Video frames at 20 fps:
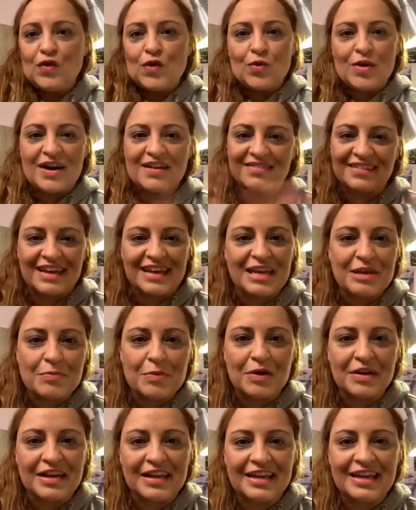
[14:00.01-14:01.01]
you ask
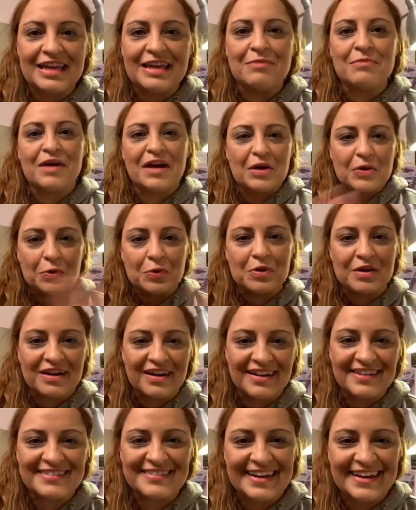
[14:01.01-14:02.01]
anybody in my
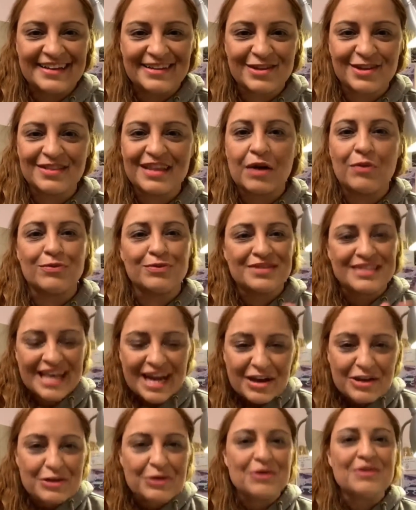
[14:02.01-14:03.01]
organization, they will
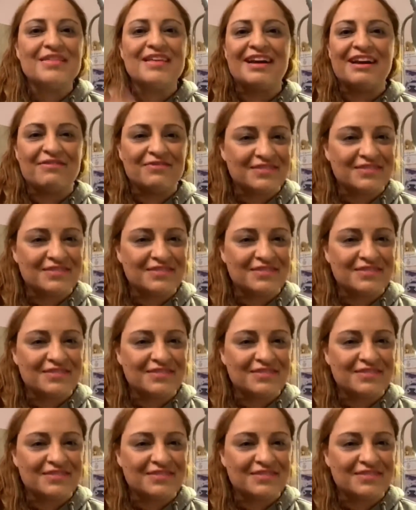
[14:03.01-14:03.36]
tell you that